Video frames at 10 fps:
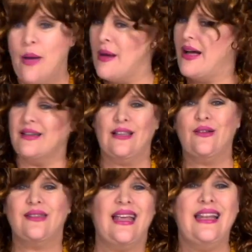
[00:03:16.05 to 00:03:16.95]
because
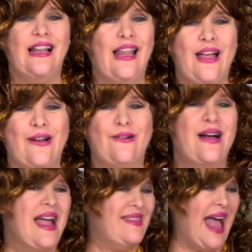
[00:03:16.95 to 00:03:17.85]
Lucinda Liu,
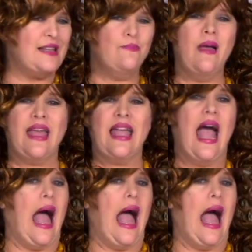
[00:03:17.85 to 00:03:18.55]
that's me.